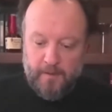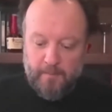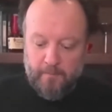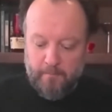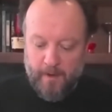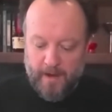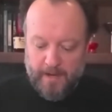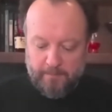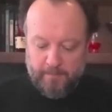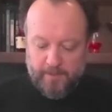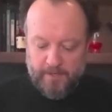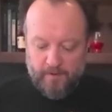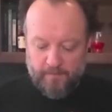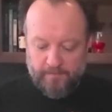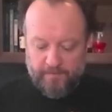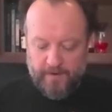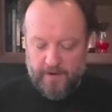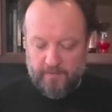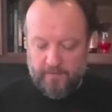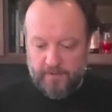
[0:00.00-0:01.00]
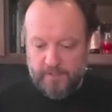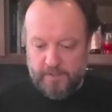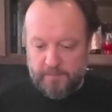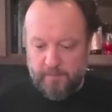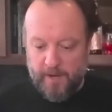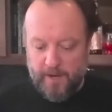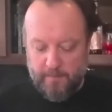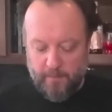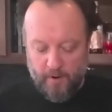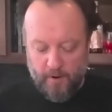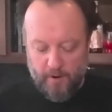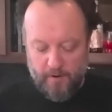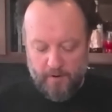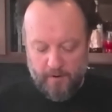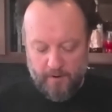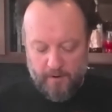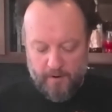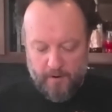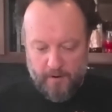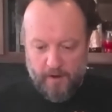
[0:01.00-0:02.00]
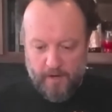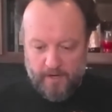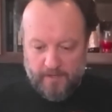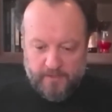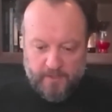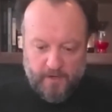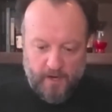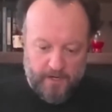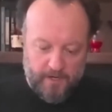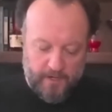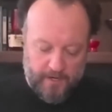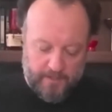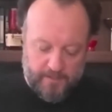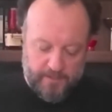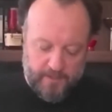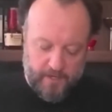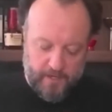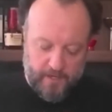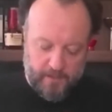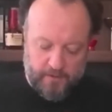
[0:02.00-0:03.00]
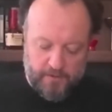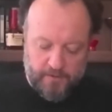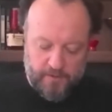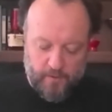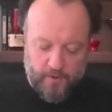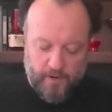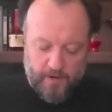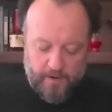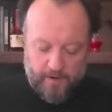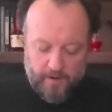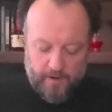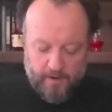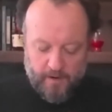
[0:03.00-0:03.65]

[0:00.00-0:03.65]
might be your favorite Speyburn. It's got a nice color to it.